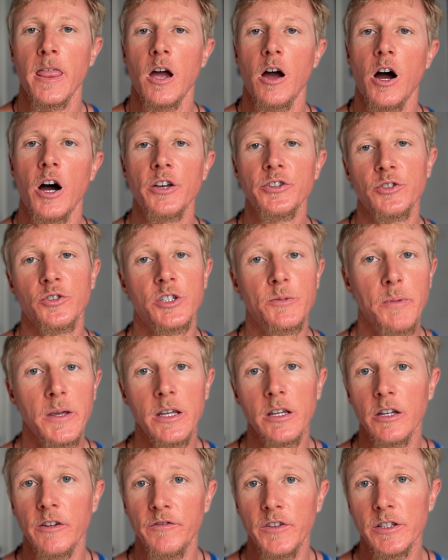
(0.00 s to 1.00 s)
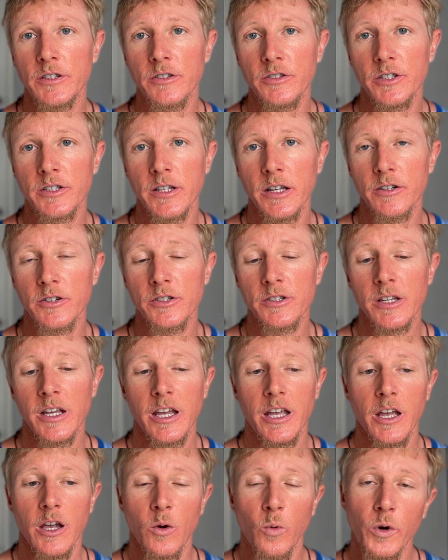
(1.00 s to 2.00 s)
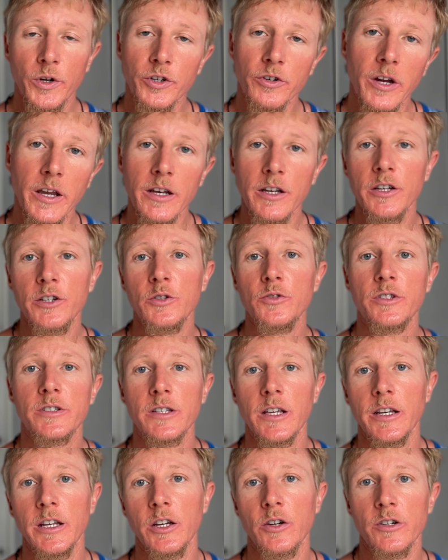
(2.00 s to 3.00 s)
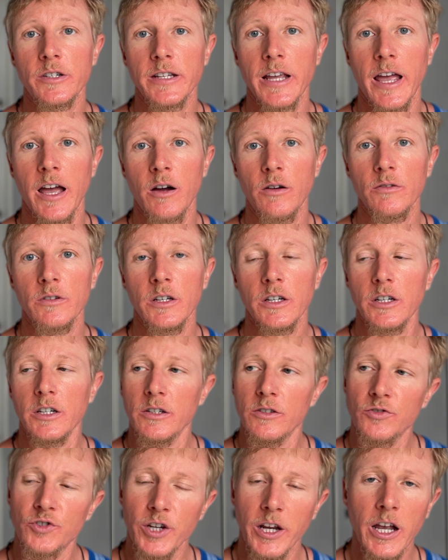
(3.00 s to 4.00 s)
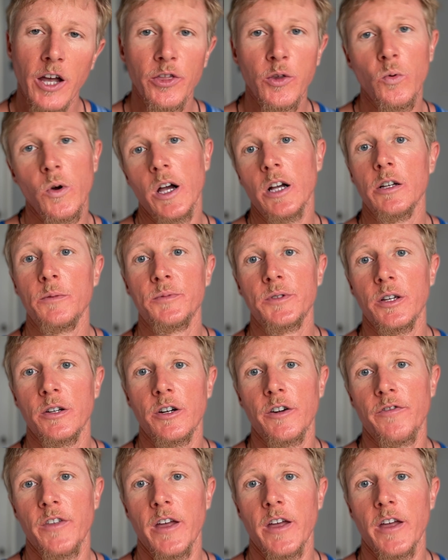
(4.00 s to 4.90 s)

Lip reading: Also, speaking of visitor centers, when you're in a new city or town, check out the Welcome Center if